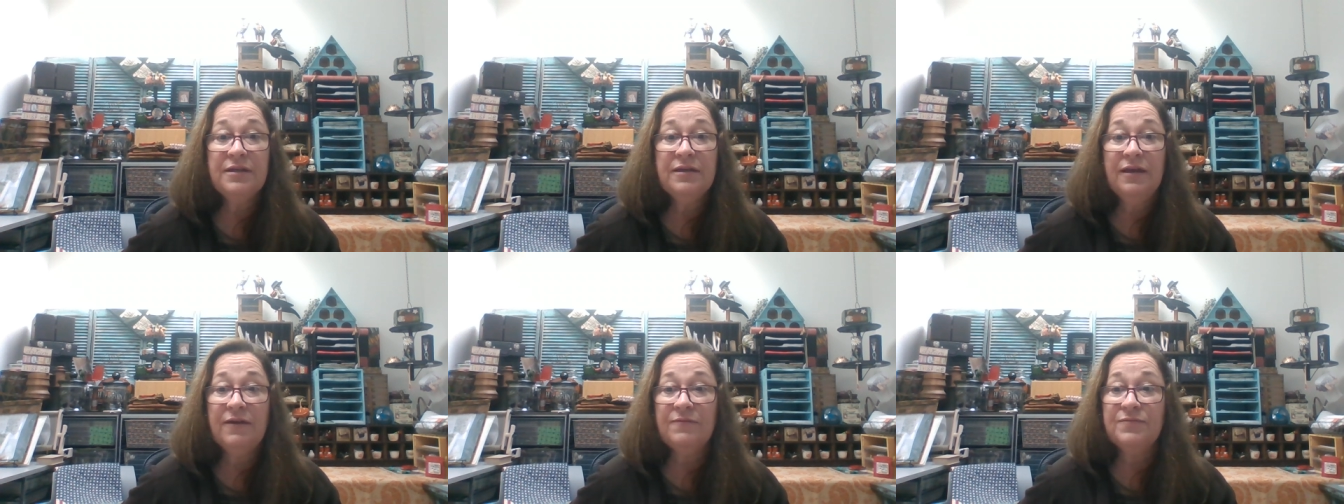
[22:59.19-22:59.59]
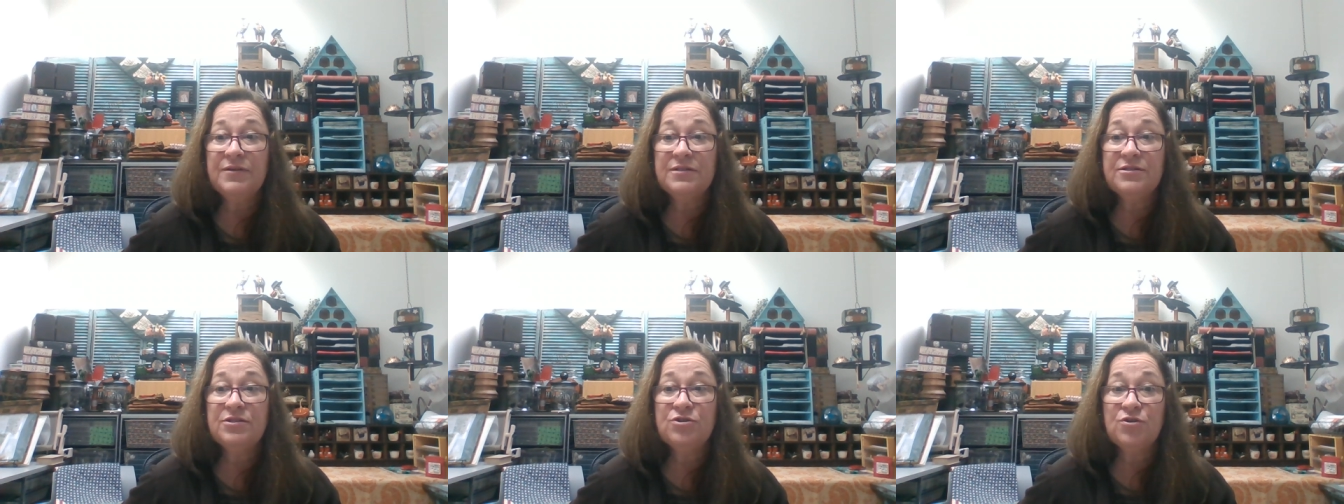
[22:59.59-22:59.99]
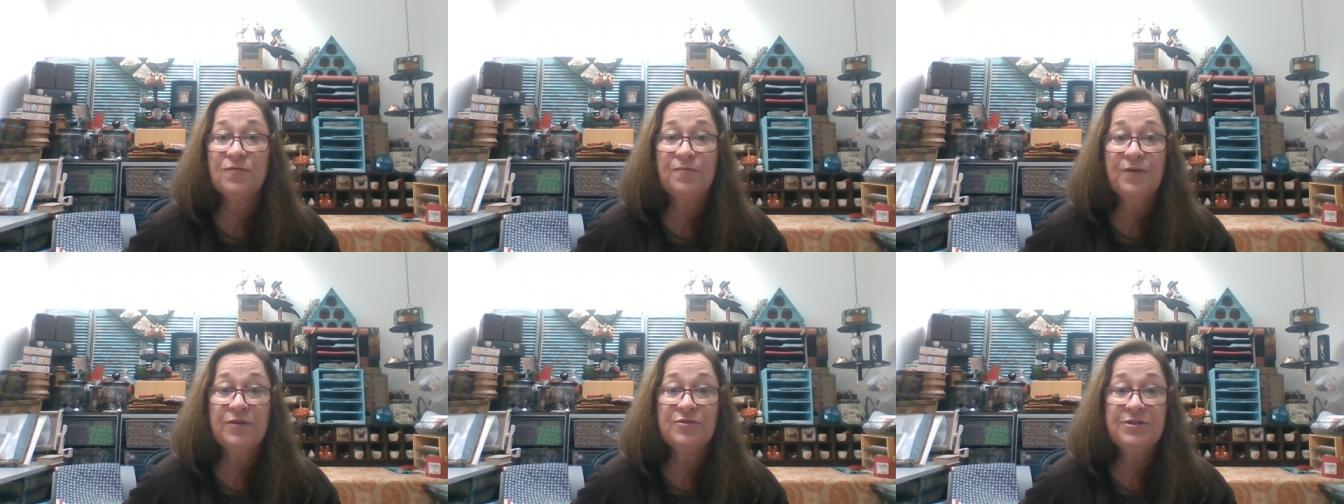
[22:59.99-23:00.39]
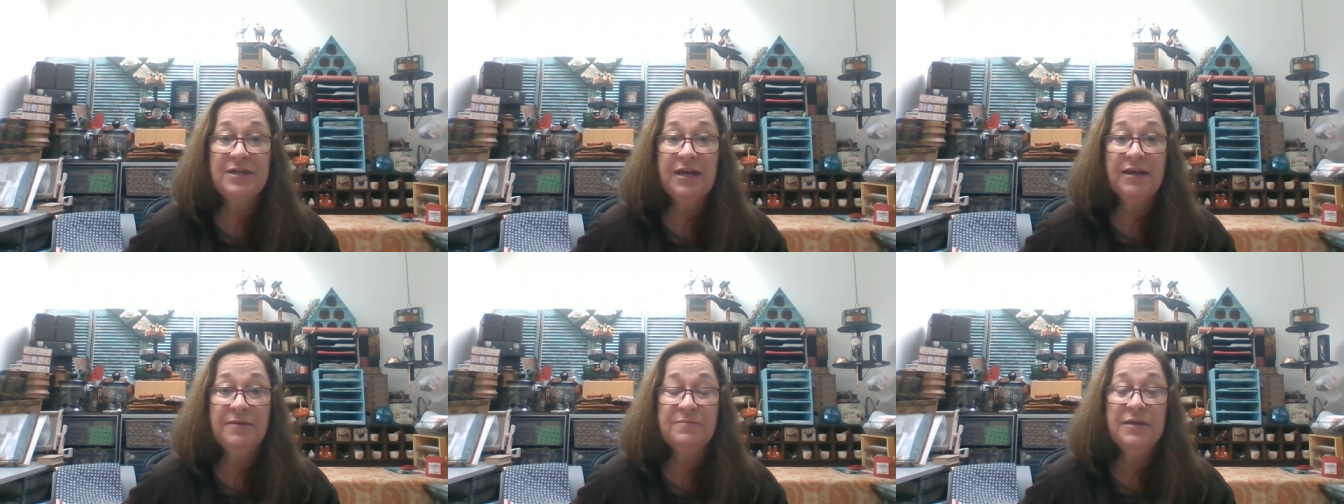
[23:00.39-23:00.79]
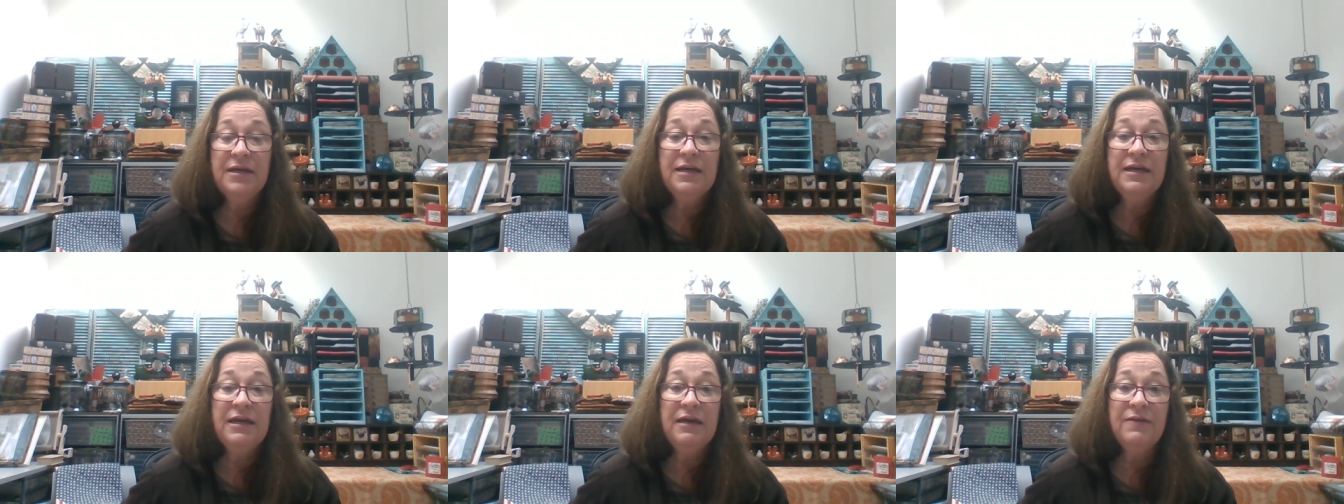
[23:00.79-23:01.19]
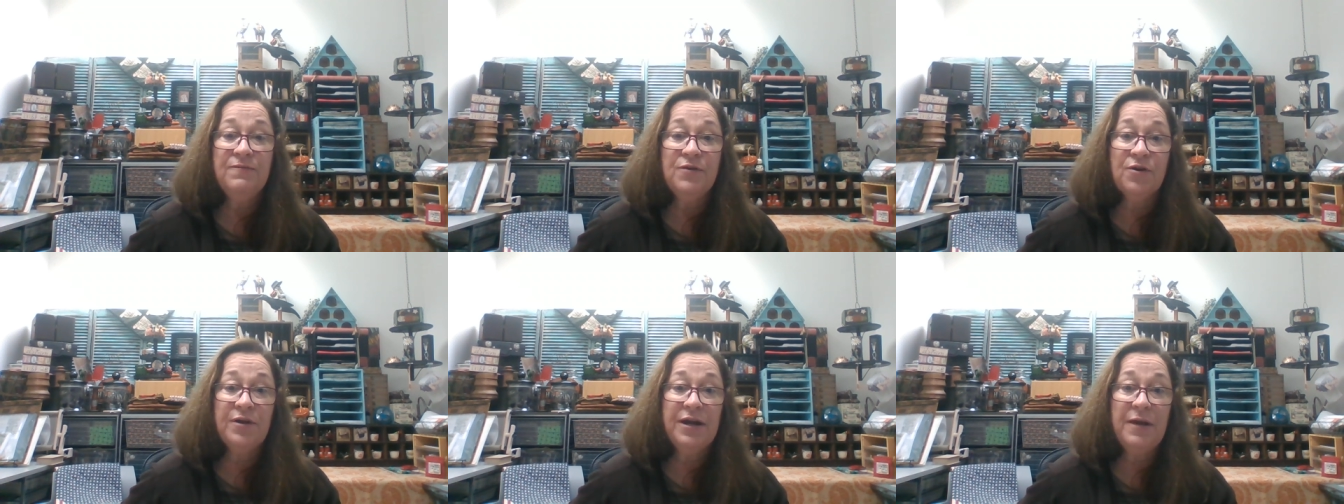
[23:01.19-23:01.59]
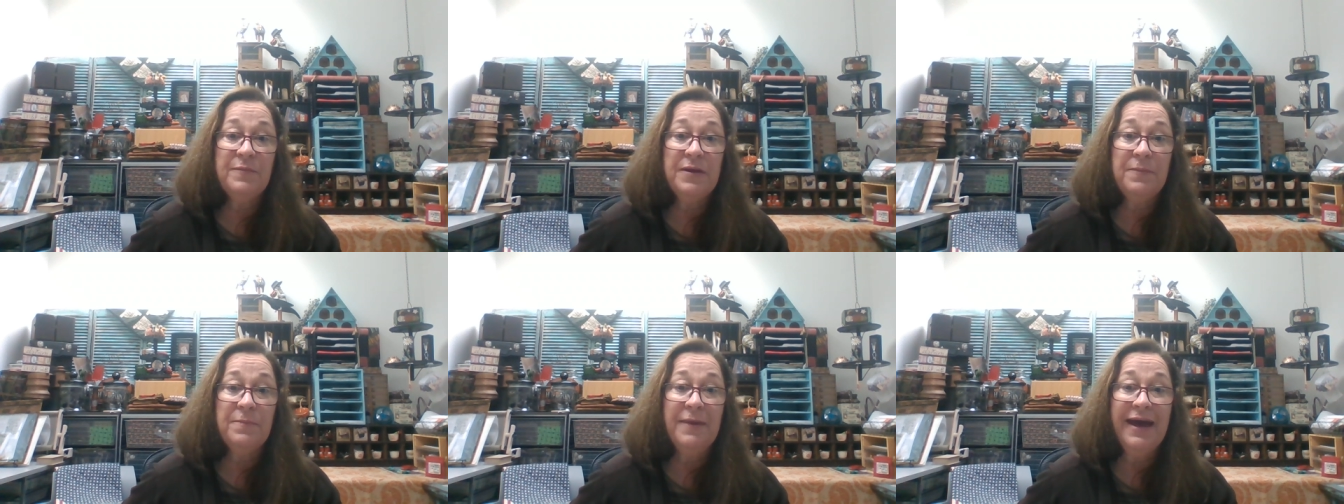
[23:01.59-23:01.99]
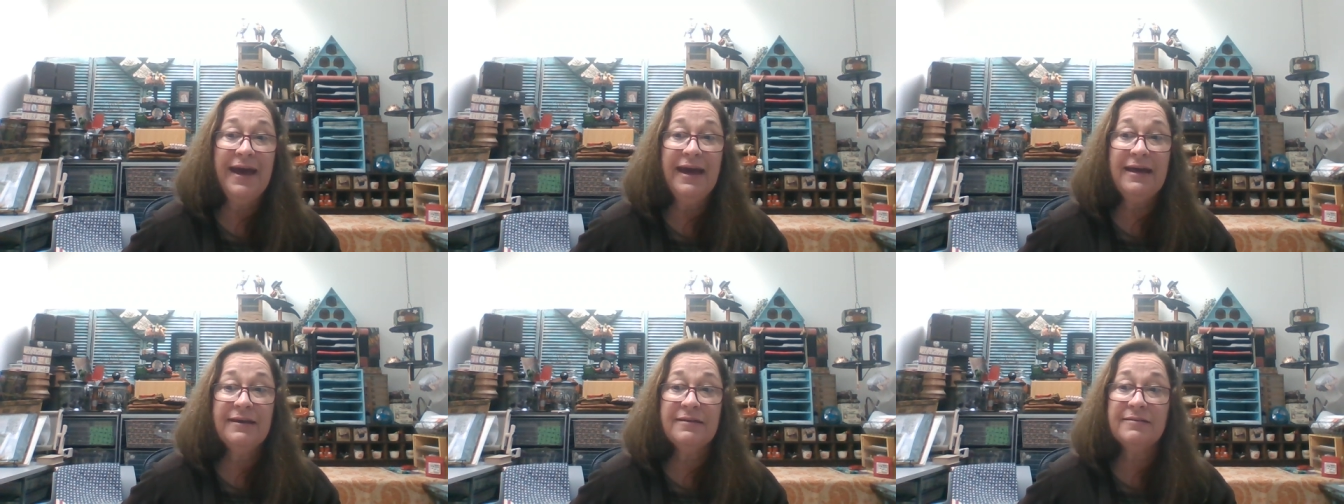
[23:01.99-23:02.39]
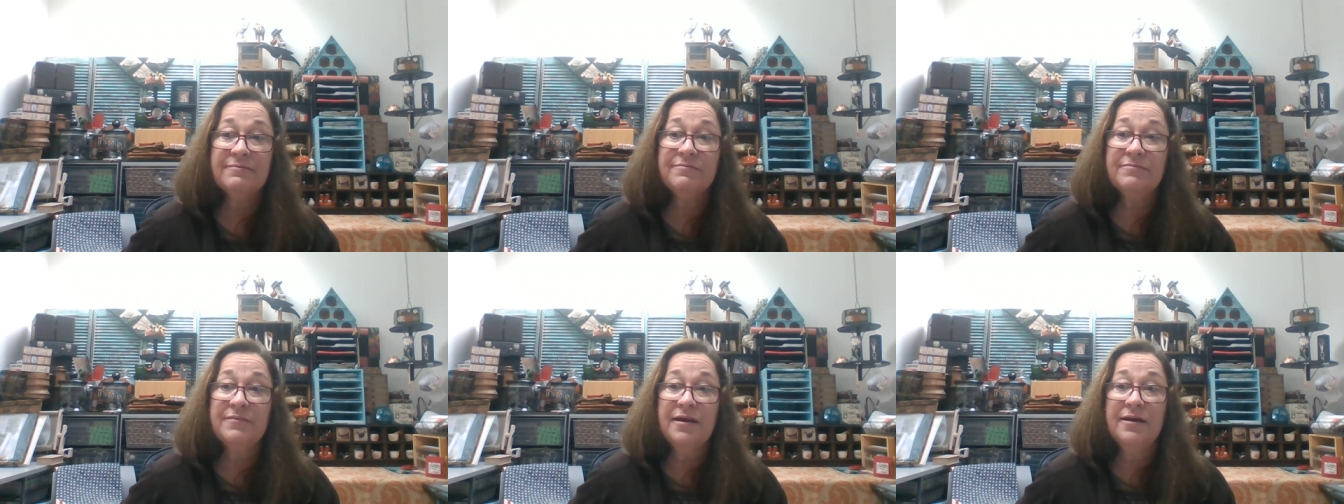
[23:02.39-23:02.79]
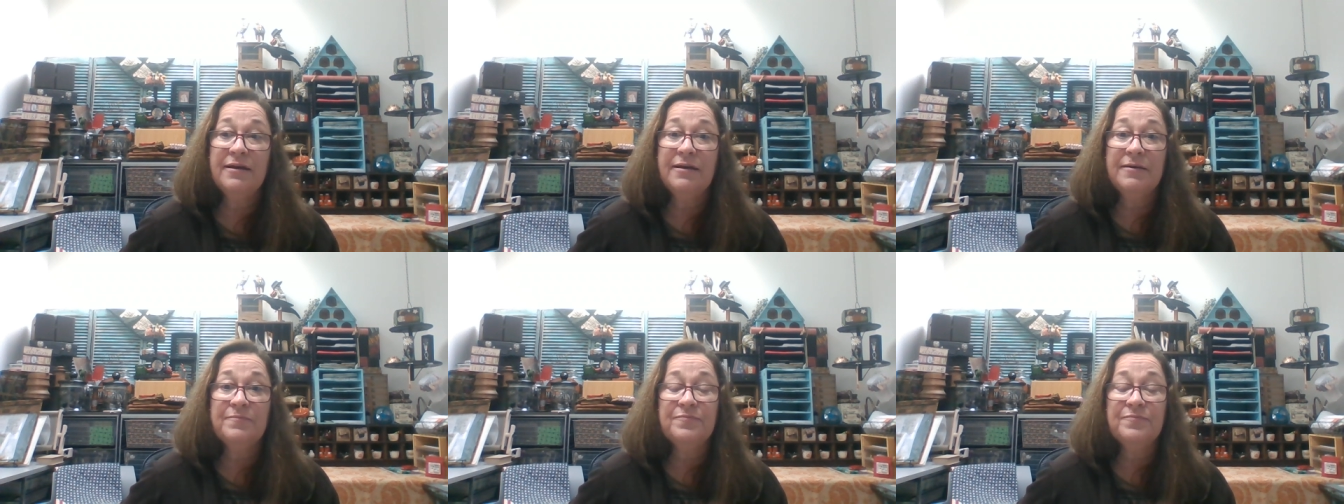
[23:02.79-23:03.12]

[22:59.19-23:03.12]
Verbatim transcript: If this is your first time, if you're coming back, uh,